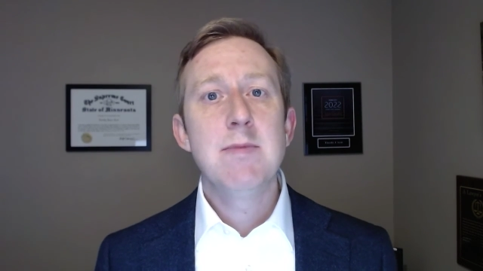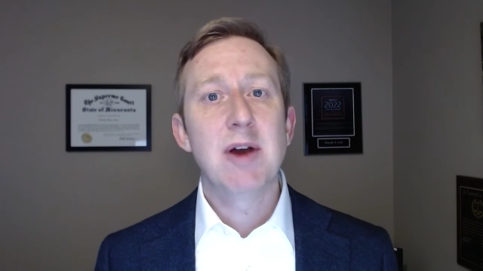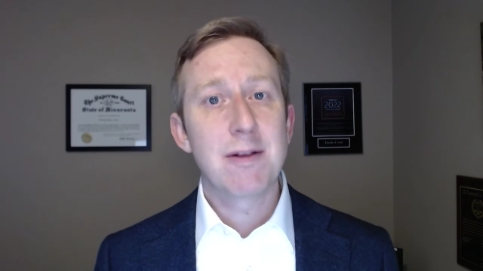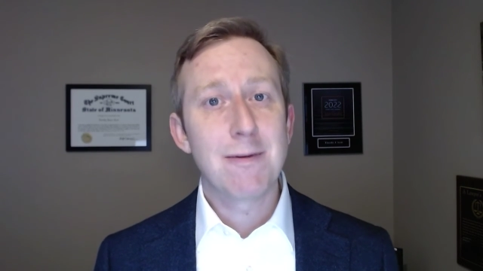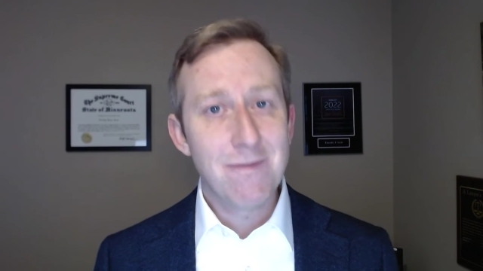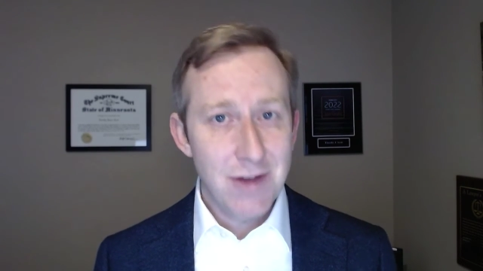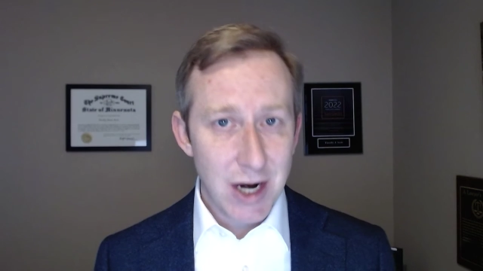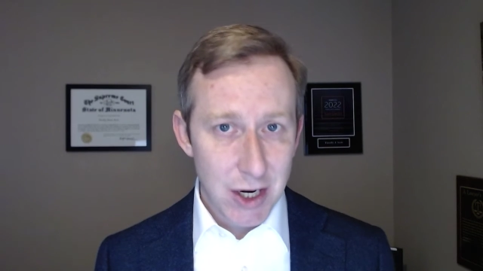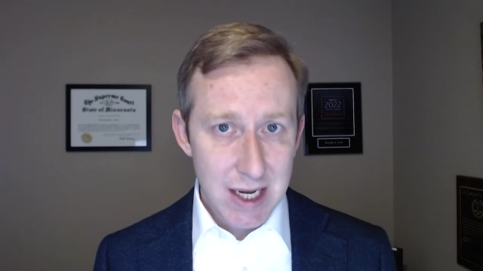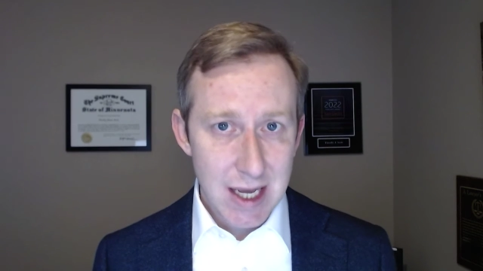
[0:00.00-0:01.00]
But it's
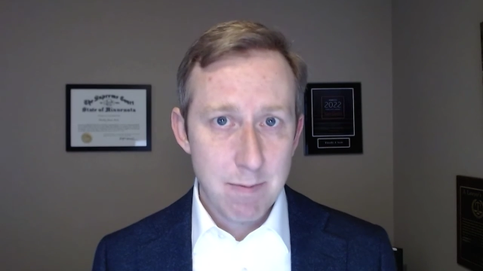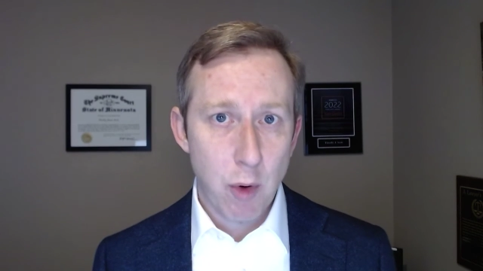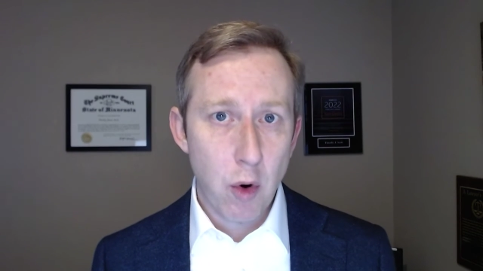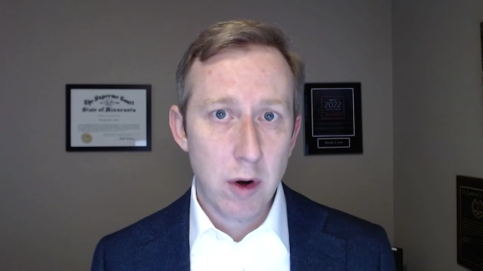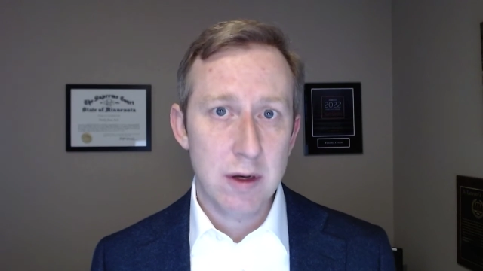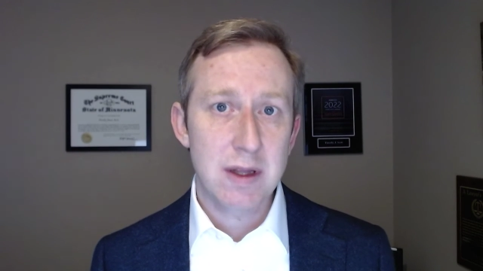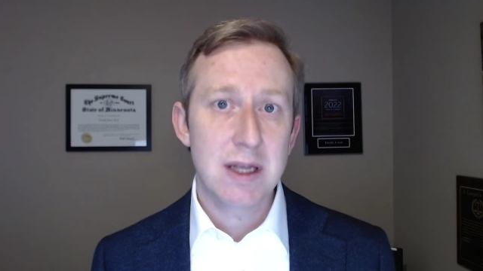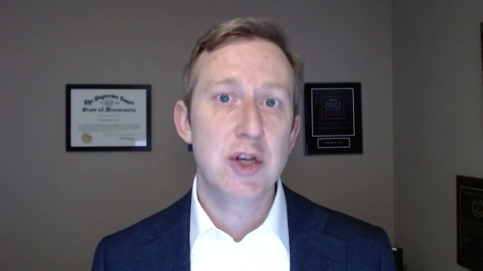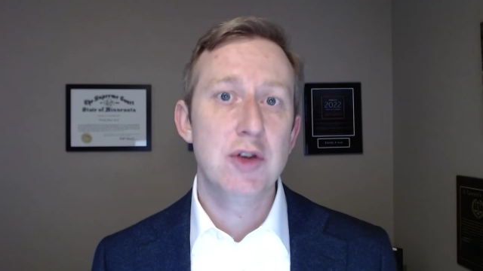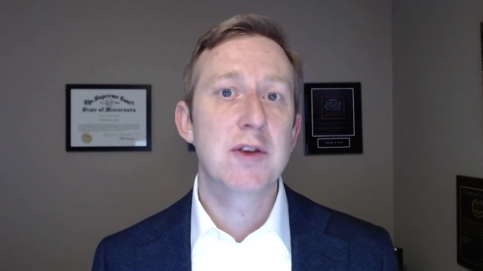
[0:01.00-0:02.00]
very important
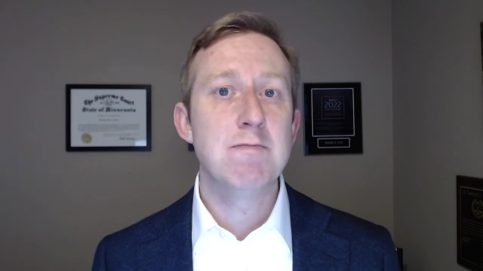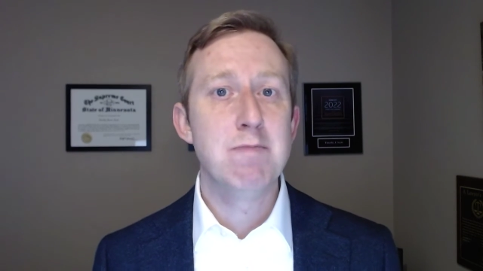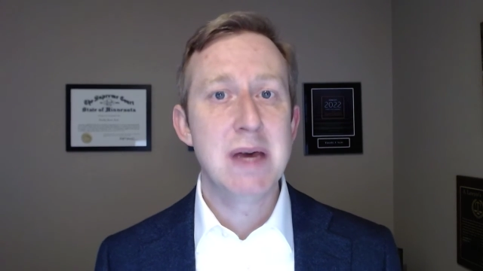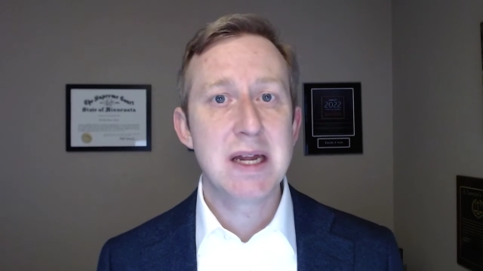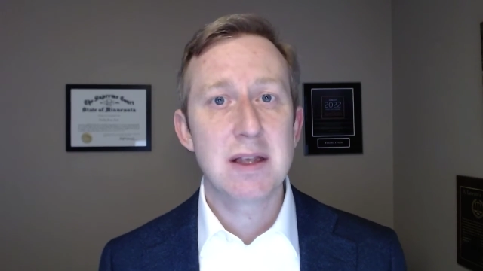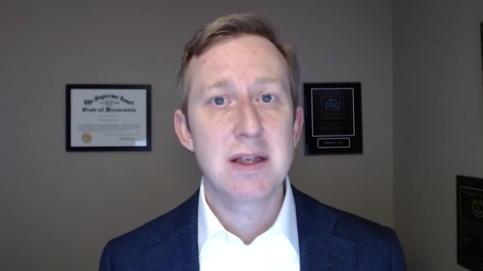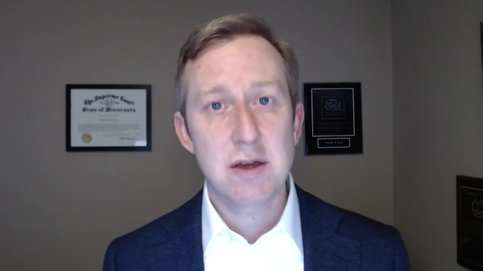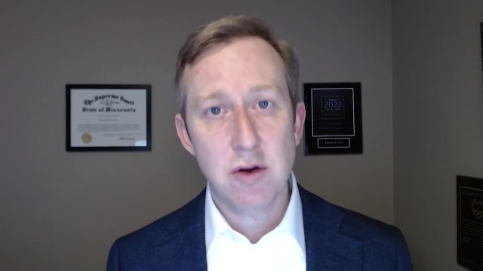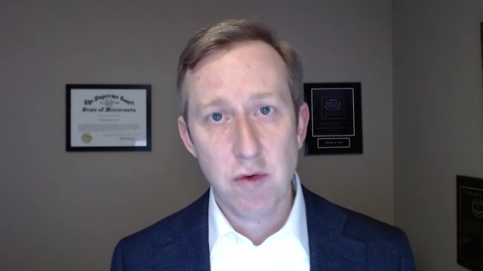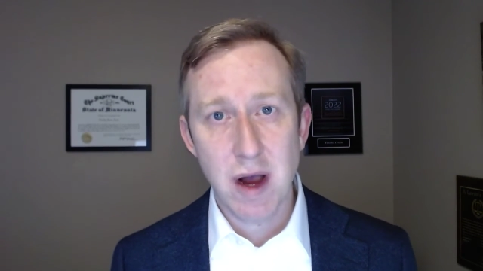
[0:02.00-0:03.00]
that you submit it to
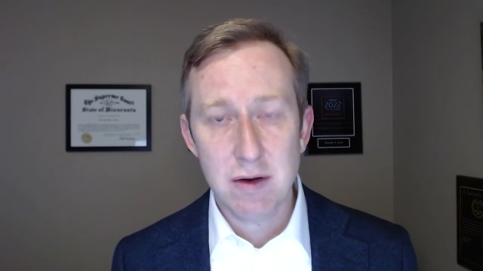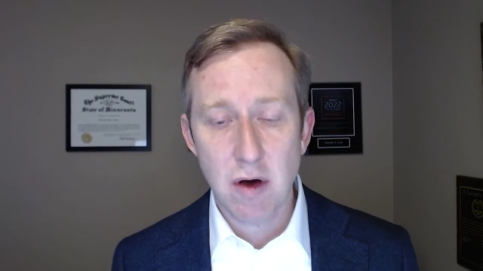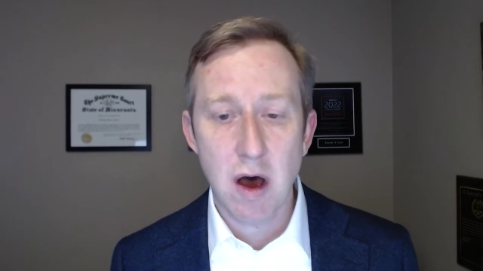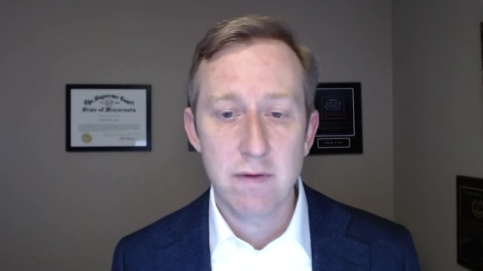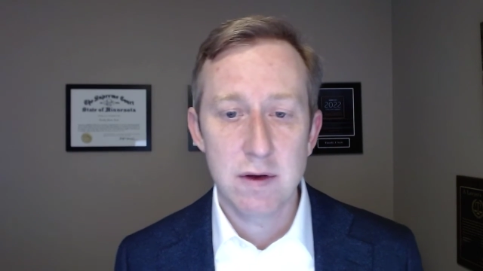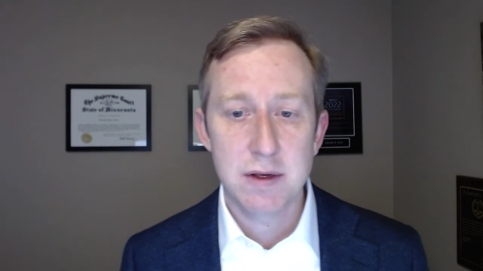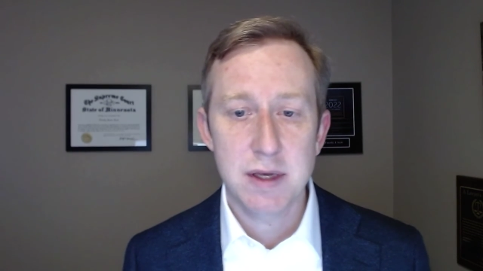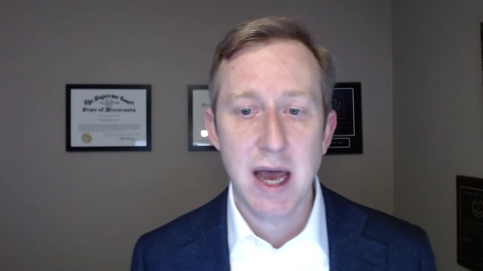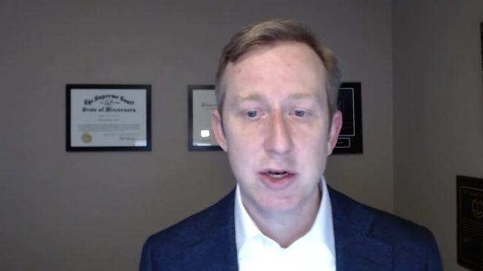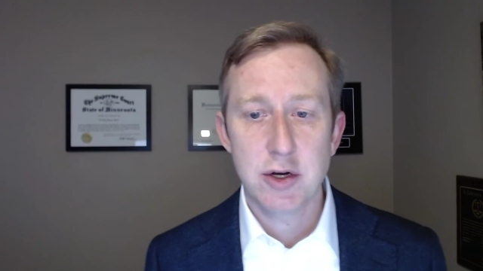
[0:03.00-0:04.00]
the correct office
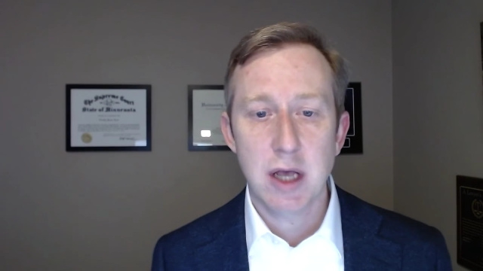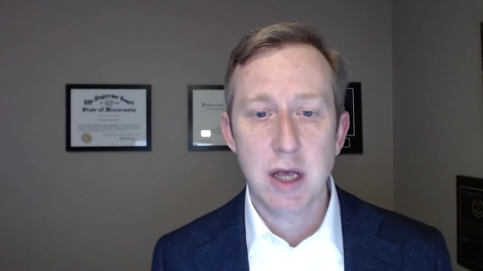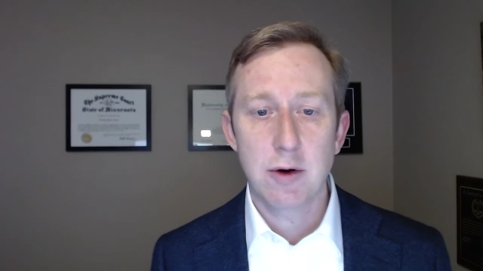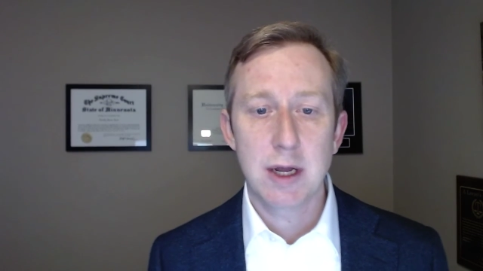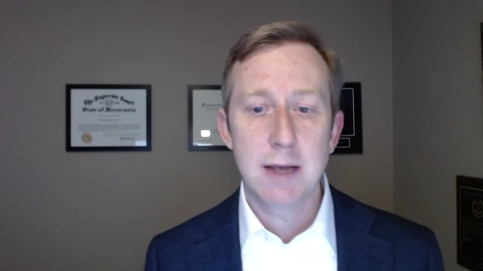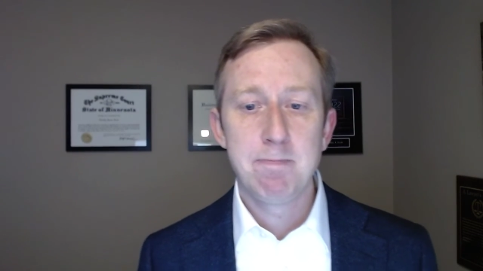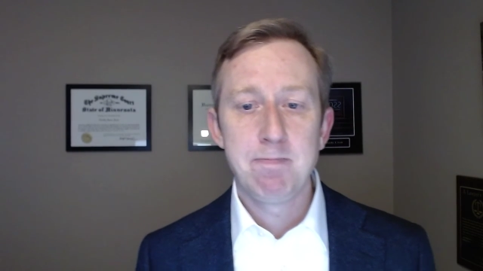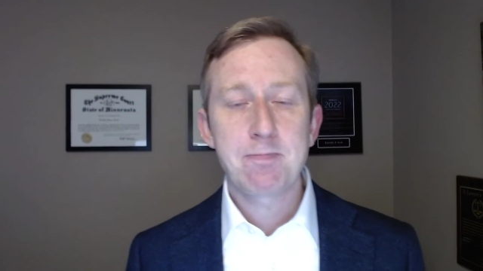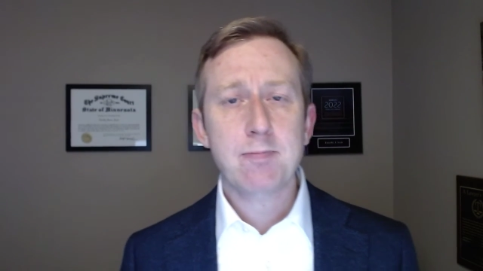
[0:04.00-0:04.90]
at your county.